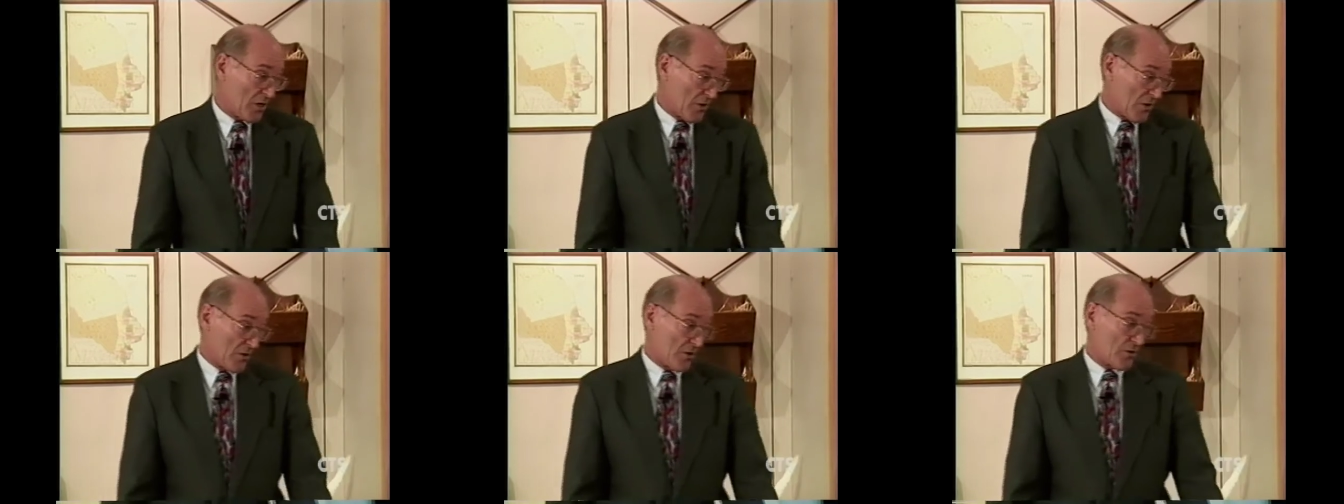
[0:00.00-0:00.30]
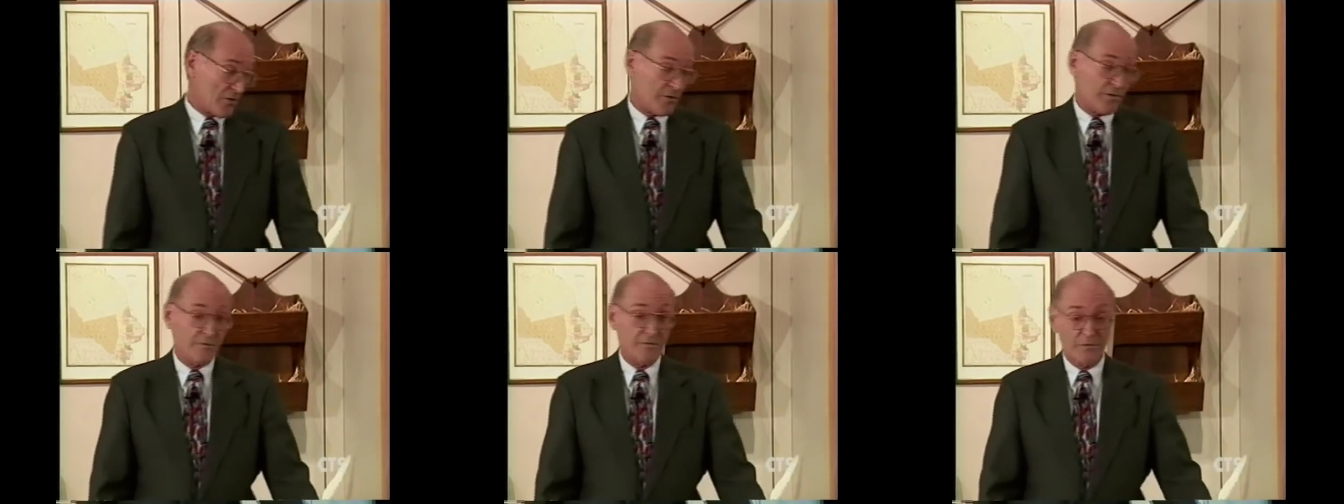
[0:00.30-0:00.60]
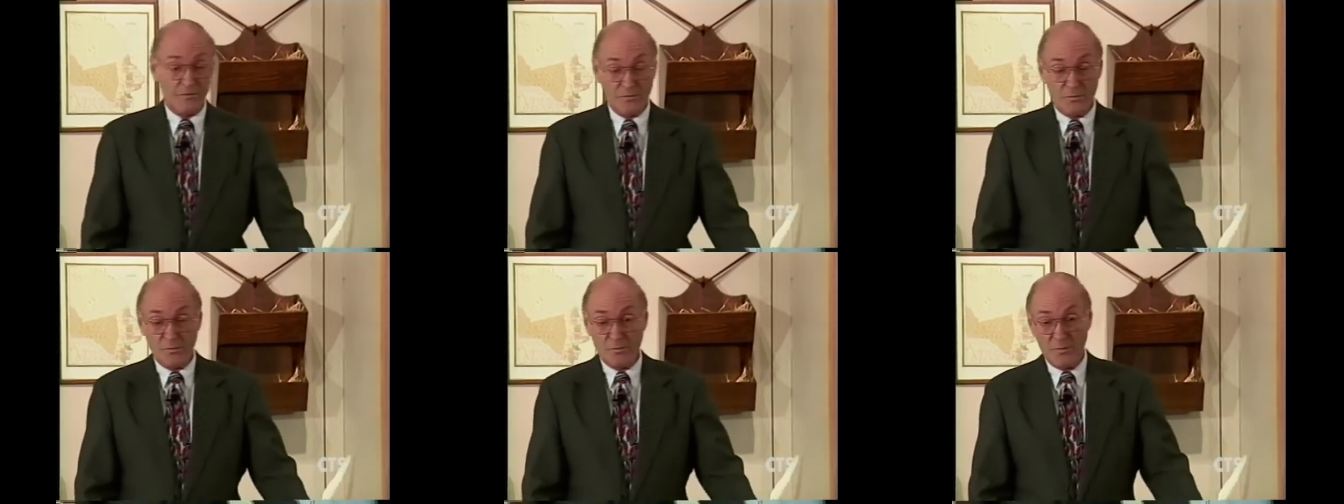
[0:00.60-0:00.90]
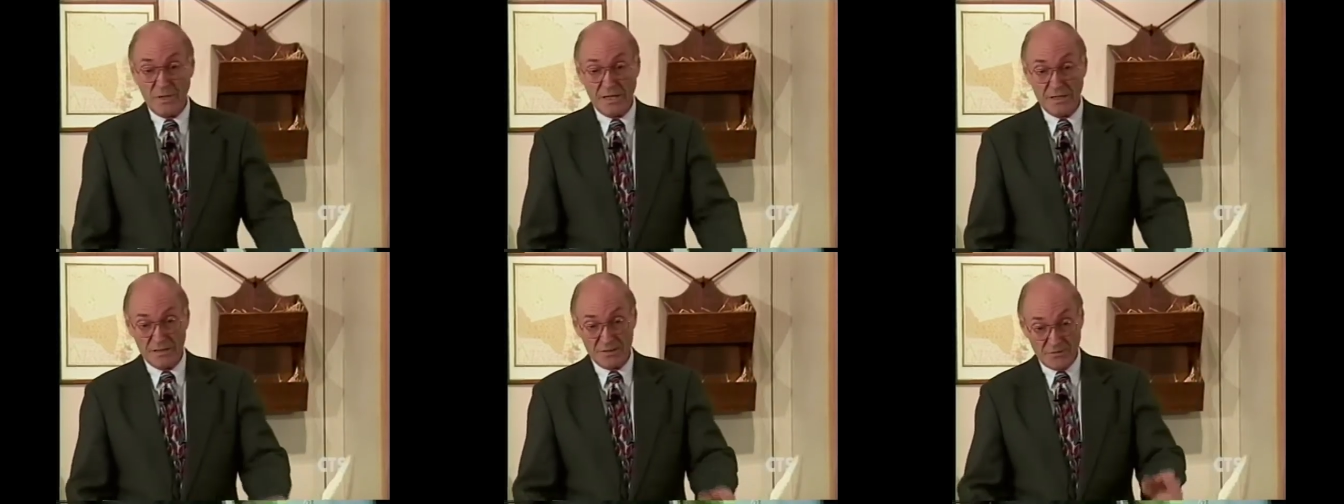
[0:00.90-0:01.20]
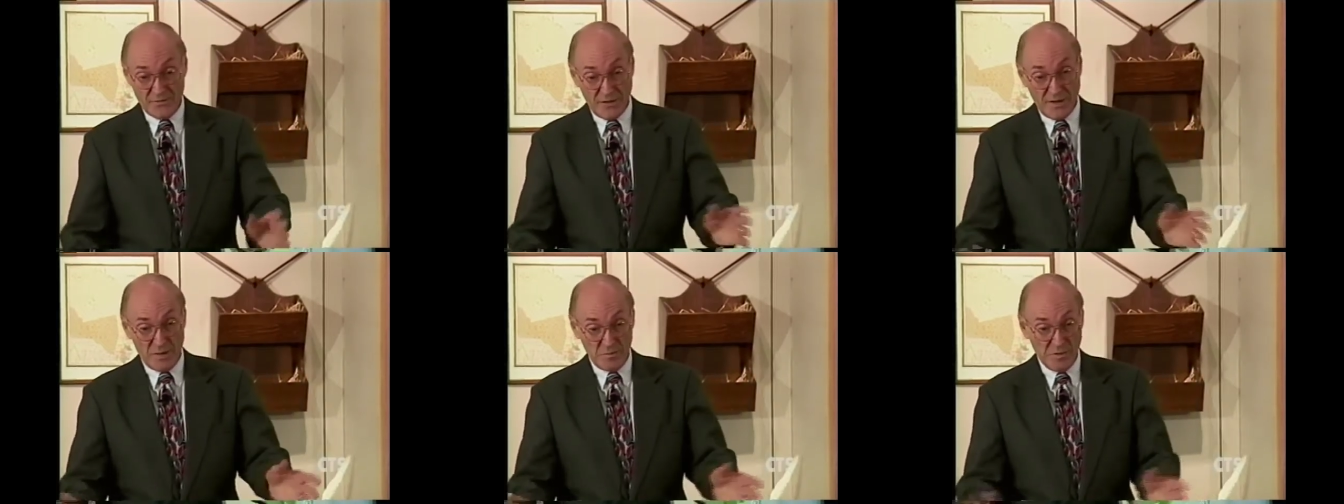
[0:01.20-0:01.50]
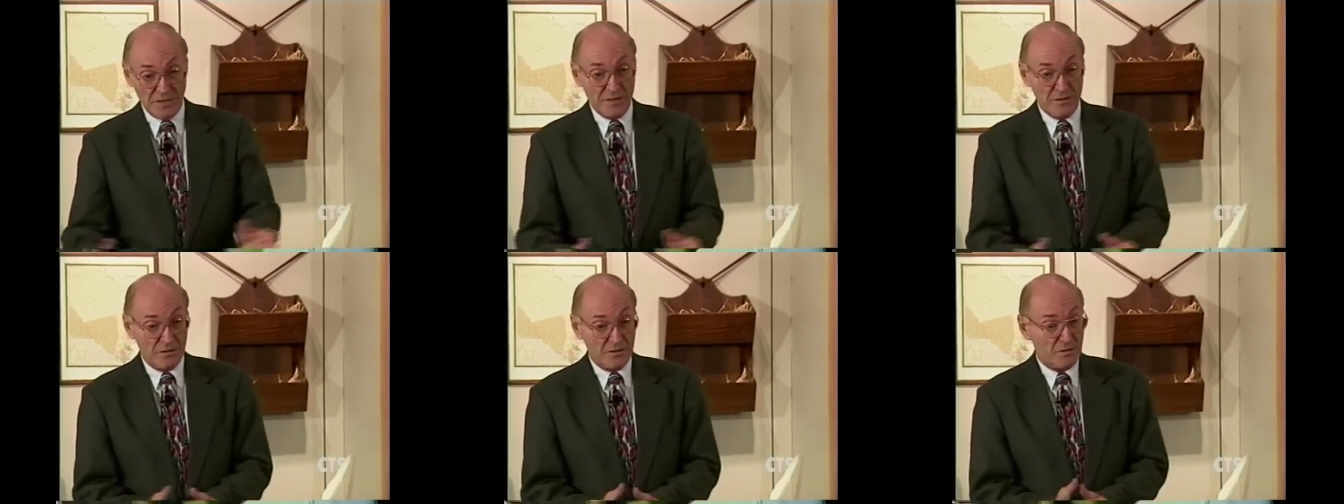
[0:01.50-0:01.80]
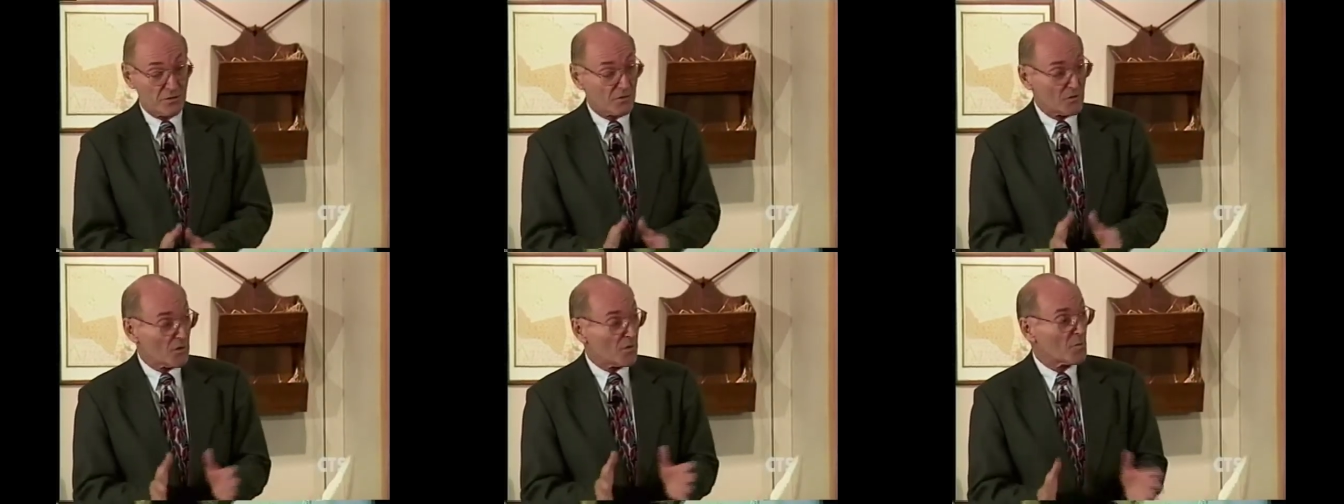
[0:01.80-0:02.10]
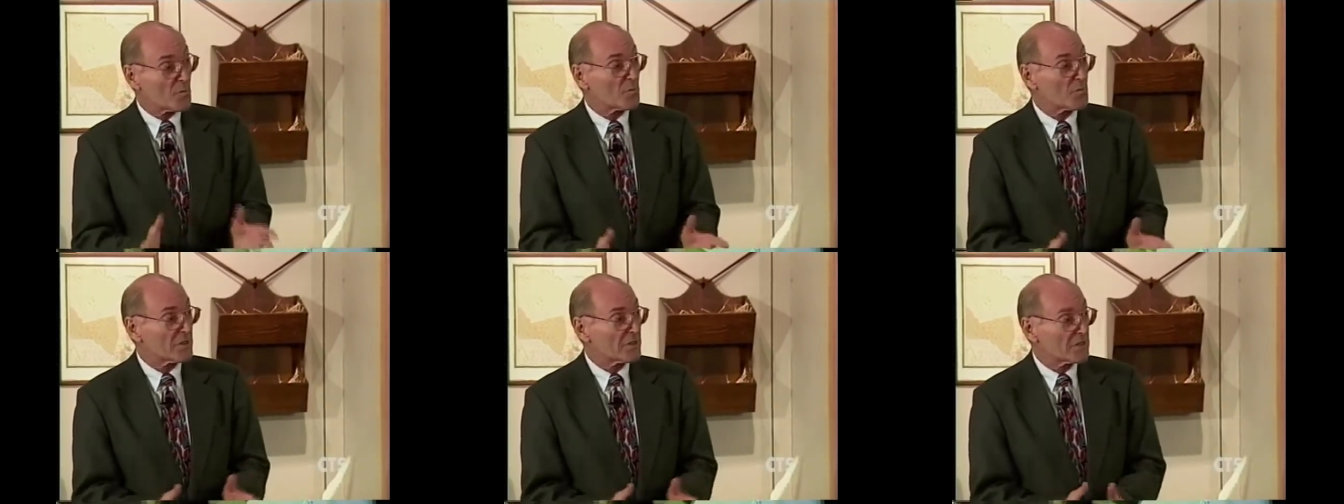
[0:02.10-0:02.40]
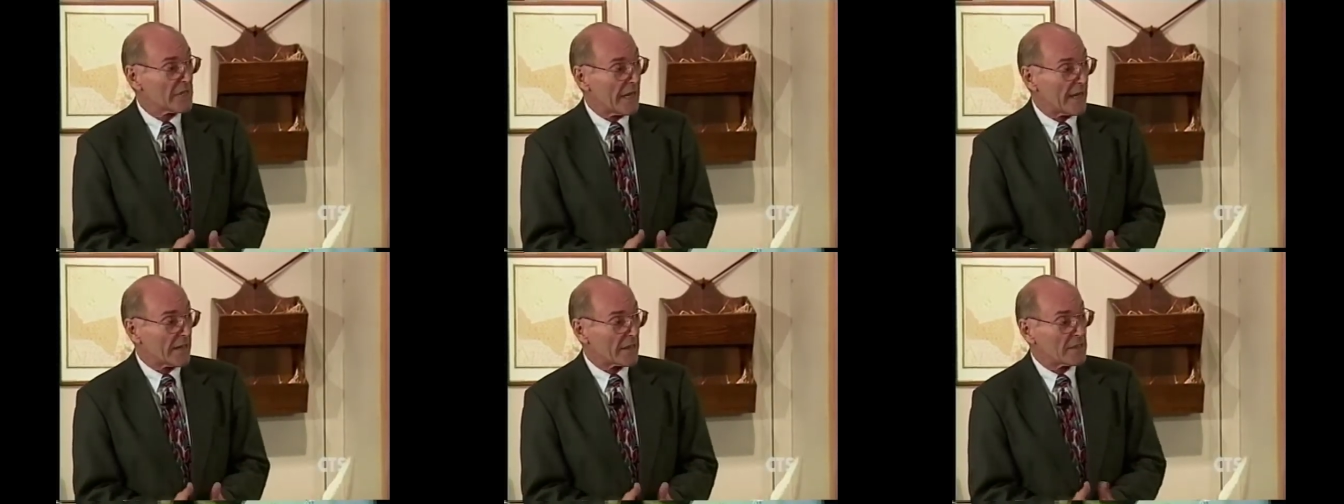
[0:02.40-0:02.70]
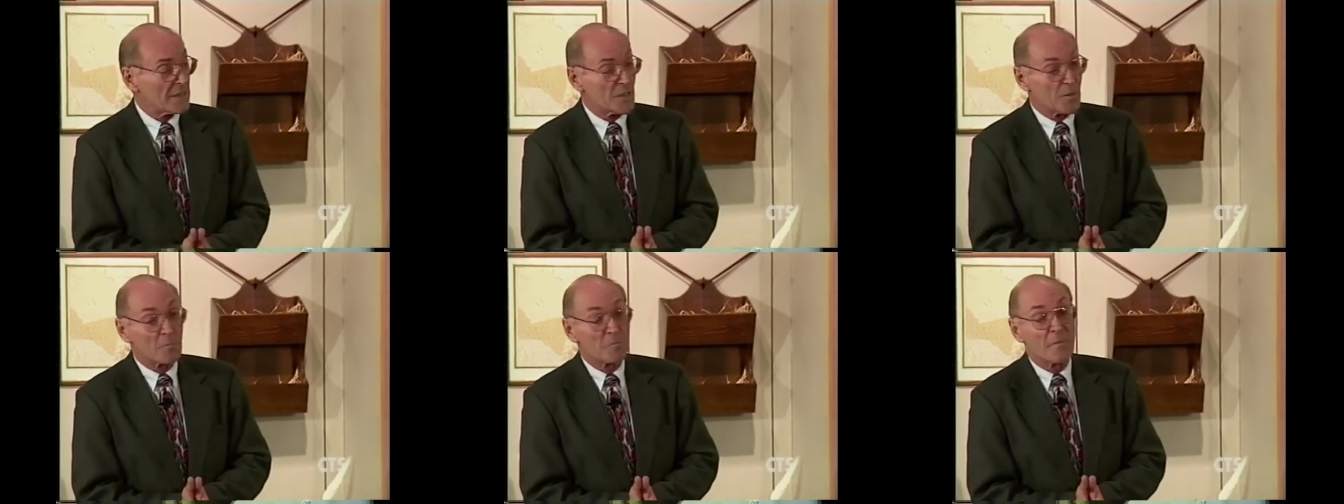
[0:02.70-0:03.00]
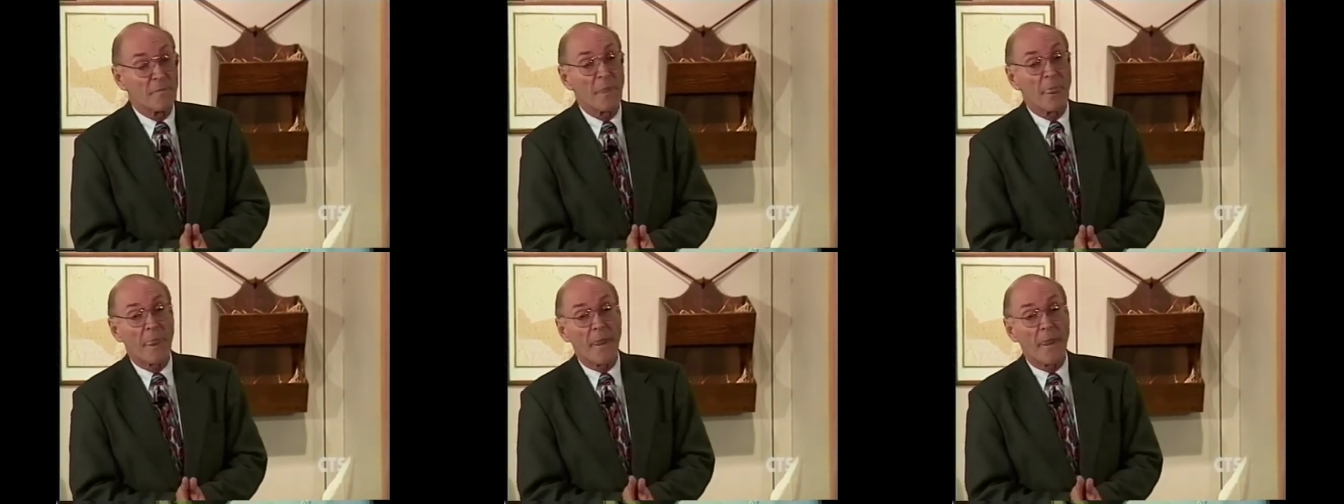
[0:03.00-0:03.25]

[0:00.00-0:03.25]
the earth by his family to, to sort of protect him